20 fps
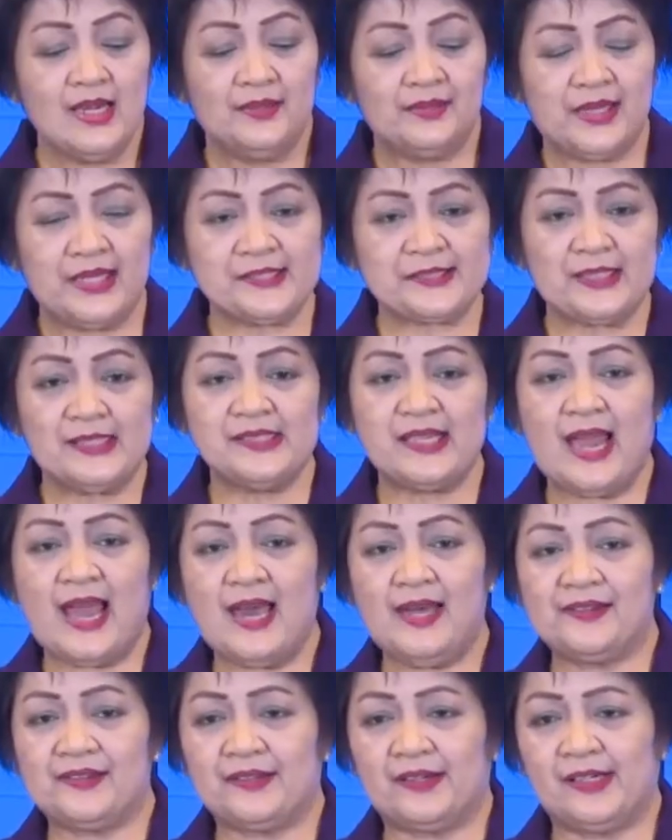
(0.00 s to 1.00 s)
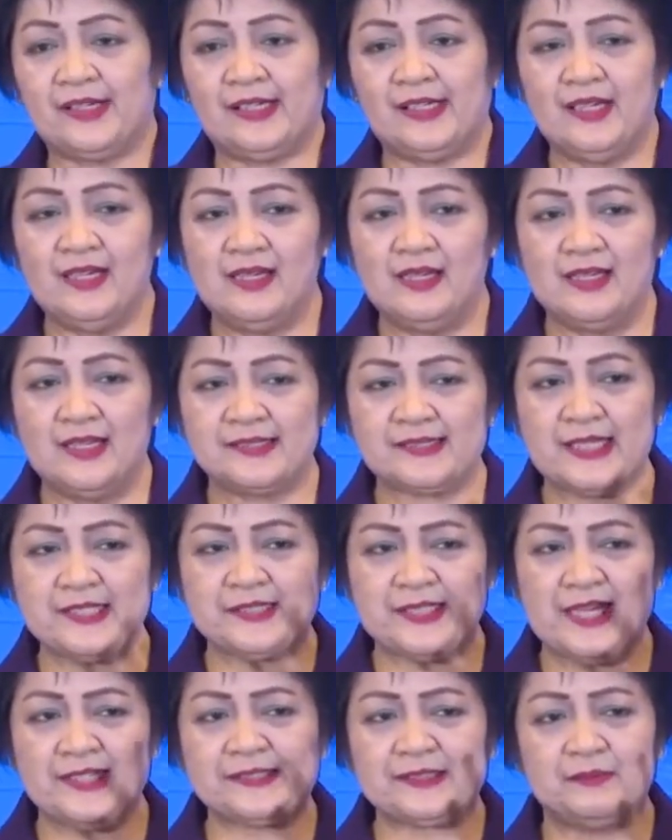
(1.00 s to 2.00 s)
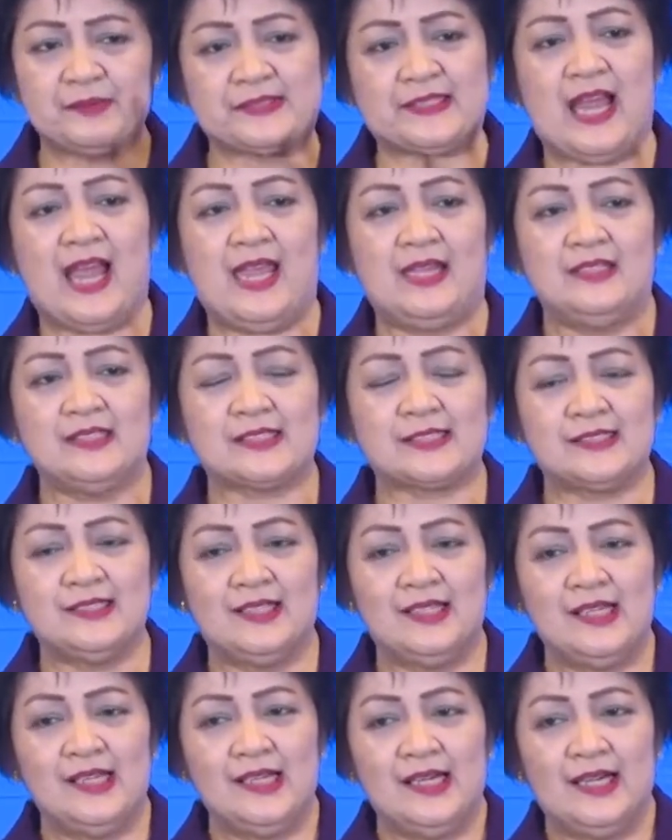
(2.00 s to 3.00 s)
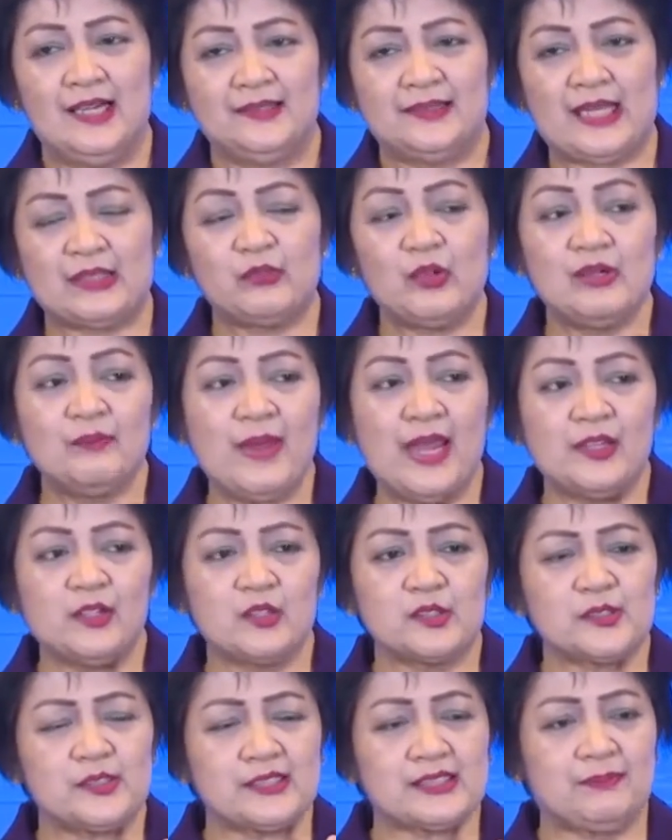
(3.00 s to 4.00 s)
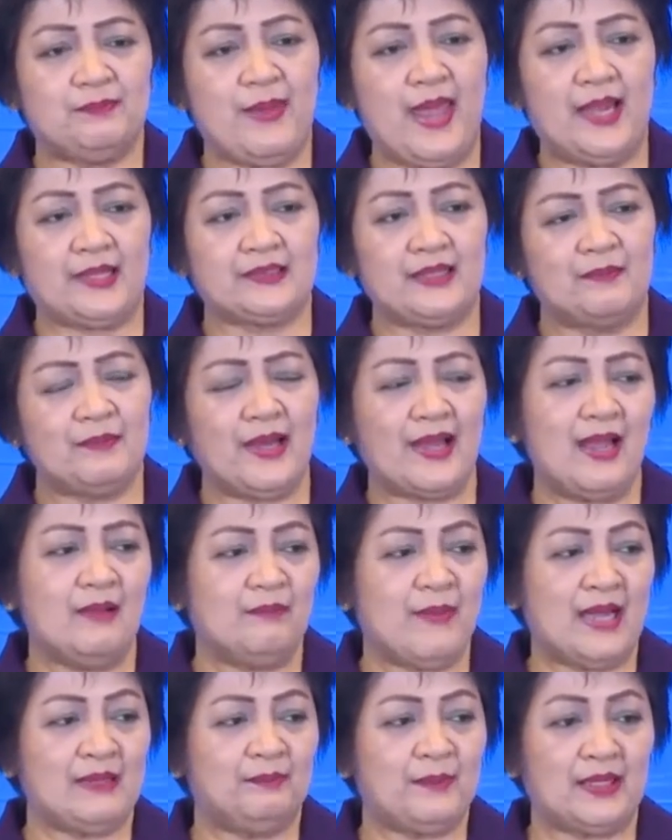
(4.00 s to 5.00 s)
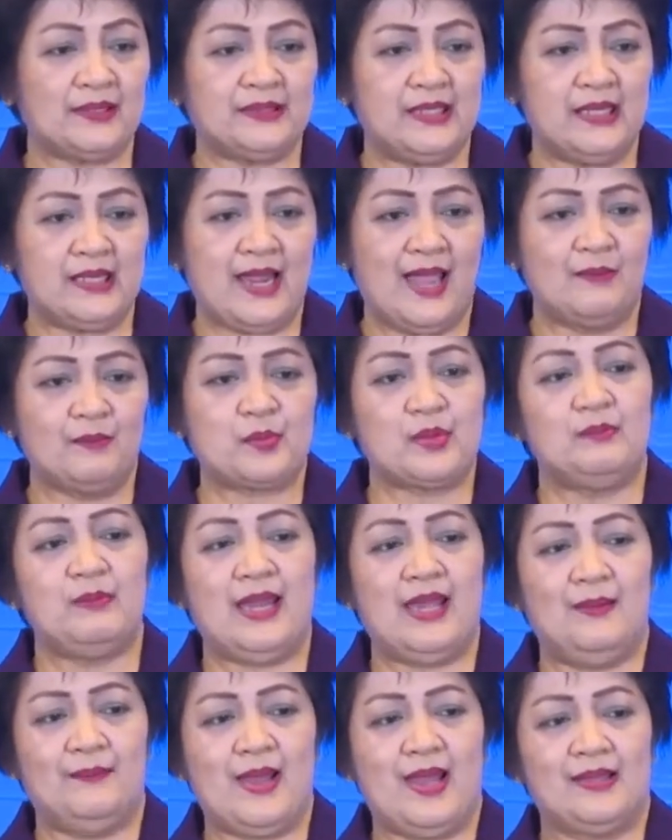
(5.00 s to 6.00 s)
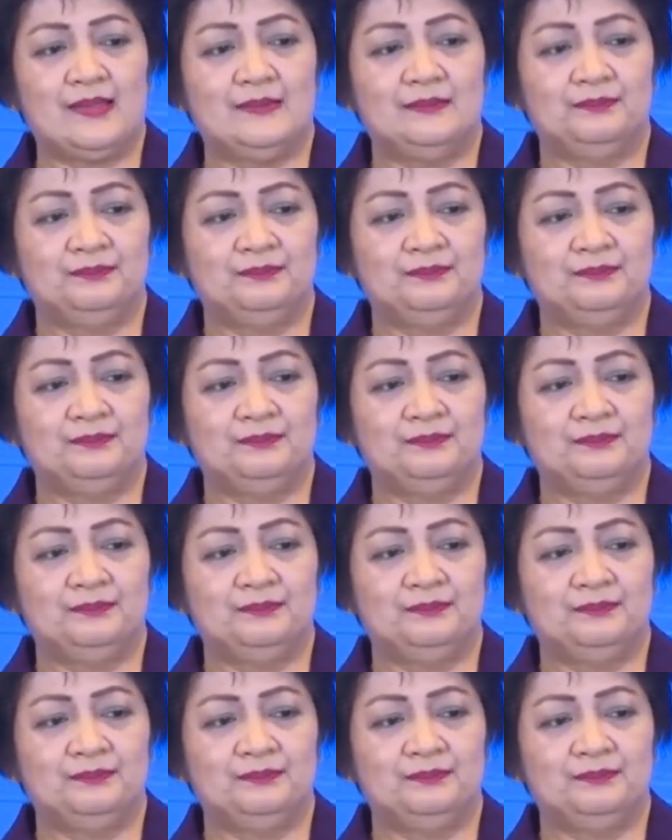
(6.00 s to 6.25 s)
These are the other suggestive signs that will make you suspect na baka bad bacteria ang problema.